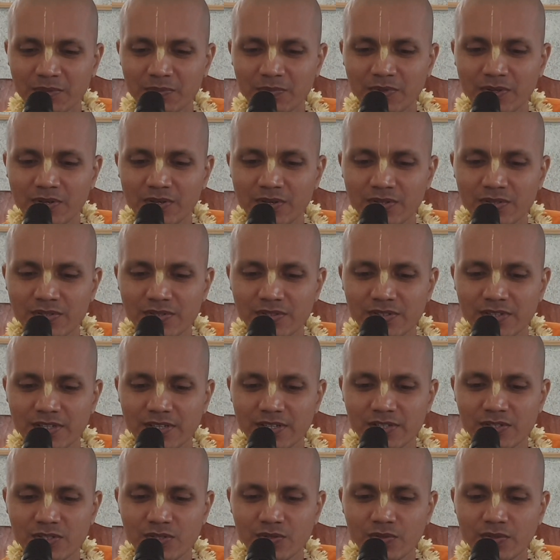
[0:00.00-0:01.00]
Because
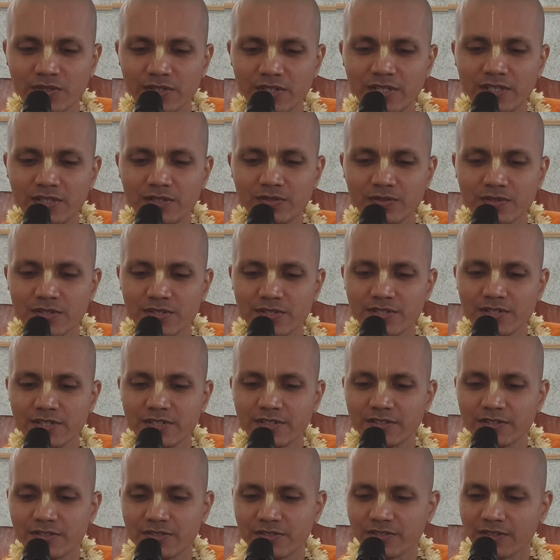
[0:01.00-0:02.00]
there is no need to
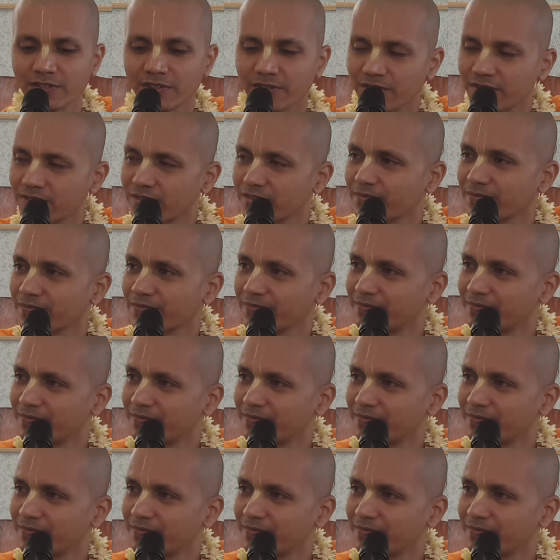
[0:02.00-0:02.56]
restrict these things.